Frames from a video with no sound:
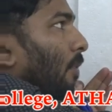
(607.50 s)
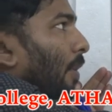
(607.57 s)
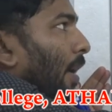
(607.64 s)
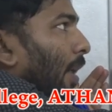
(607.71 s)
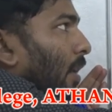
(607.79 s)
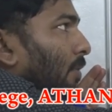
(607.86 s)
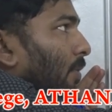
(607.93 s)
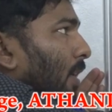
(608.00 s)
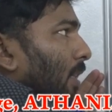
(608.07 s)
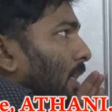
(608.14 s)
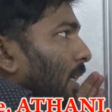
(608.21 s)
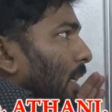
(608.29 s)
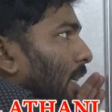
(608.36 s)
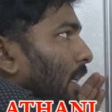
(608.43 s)
Wherever
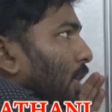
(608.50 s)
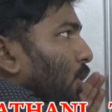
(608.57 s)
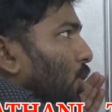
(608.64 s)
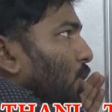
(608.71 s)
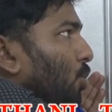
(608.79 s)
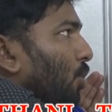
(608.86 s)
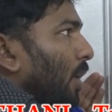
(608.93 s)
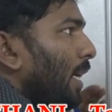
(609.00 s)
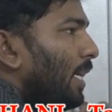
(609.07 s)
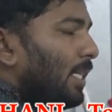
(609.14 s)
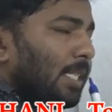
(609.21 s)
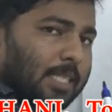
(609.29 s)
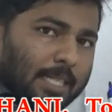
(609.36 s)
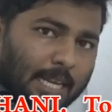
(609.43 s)
the
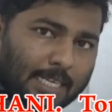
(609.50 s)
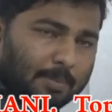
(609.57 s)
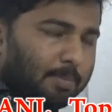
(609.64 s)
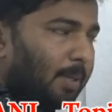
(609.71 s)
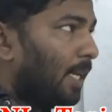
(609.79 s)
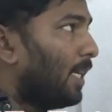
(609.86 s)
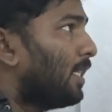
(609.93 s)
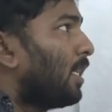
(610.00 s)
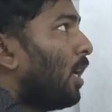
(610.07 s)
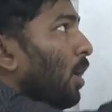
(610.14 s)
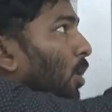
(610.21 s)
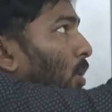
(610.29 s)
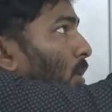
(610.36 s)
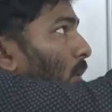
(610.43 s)
injuries takes place,
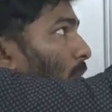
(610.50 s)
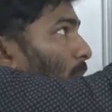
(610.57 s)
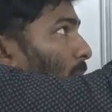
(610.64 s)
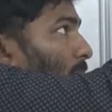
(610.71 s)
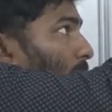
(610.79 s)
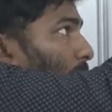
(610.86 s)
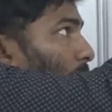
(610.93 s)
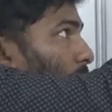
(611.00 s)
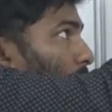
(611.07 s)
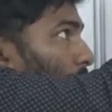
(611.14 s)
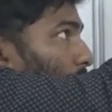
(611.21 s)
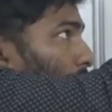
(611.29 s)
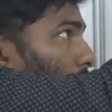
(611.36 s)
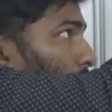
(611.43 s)

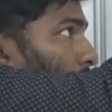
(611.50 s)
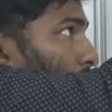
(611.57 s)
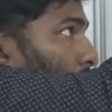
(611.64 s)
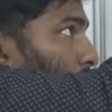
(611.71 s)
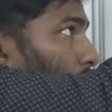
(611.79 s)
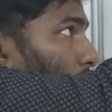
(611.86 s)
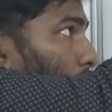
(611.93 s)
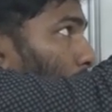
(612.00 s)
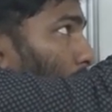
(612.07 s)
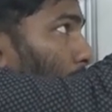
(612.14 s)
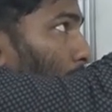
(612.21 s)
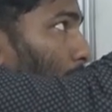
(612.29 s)
okay, from the